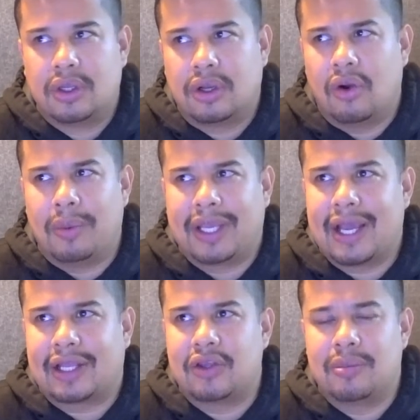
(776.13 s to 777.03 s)
Oh my
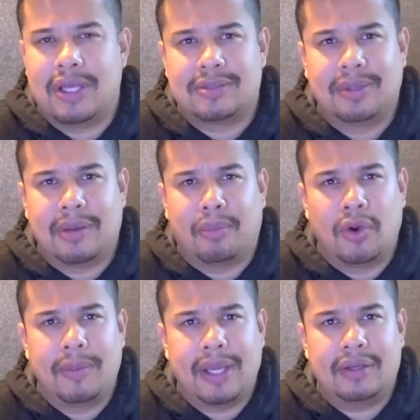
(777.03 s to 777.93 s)
God, can you imagine being a
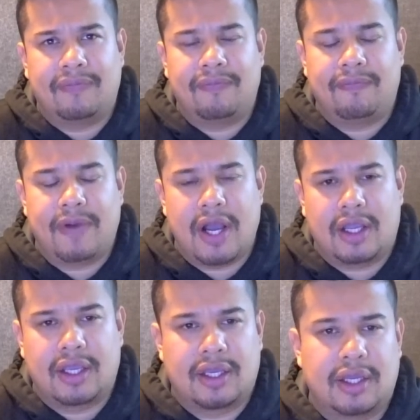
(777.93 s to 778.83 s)
boy band?
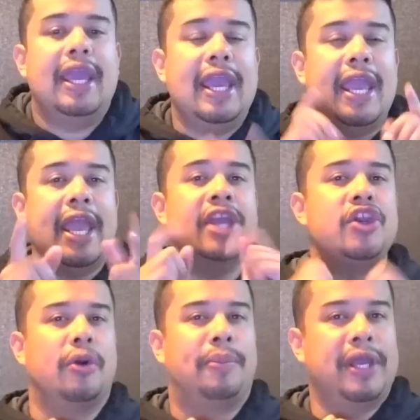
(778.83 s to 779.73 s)
Fuck. In
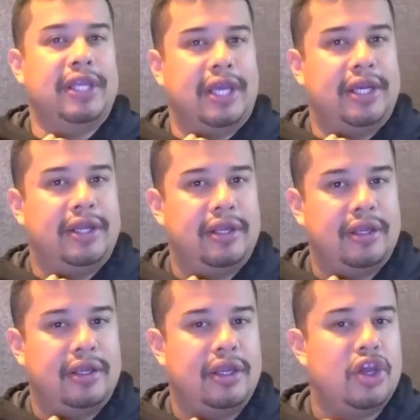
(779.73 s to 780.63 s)
your opinion,
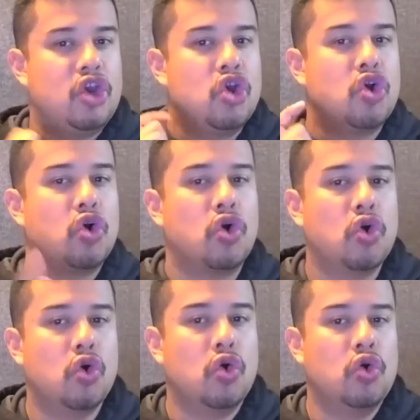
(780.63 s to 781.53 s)

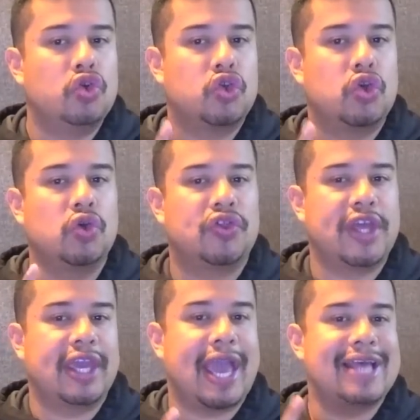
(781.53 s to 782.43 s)
who do you
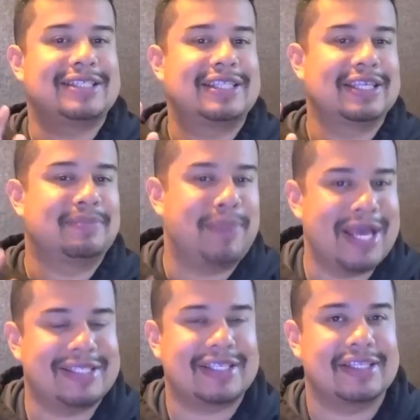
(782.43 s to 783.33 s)
think has the
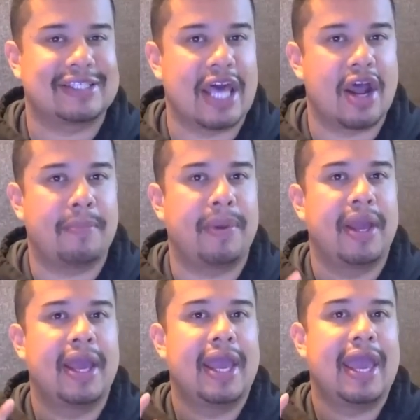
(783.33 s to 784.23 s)
best setup
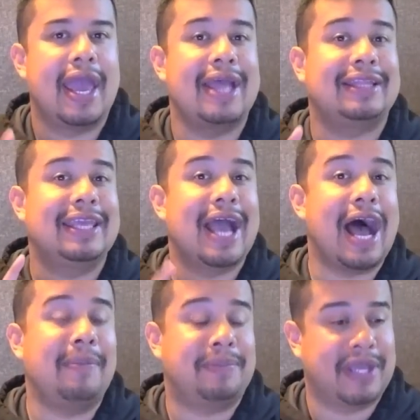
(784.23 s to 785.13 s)
at the
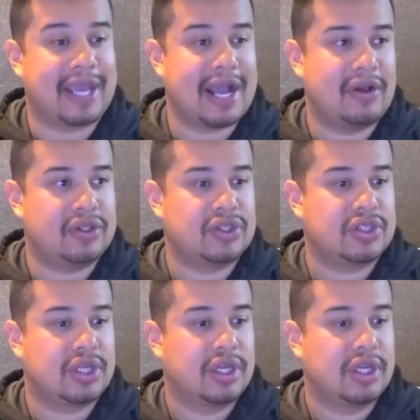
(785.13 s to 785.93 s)
Optic House?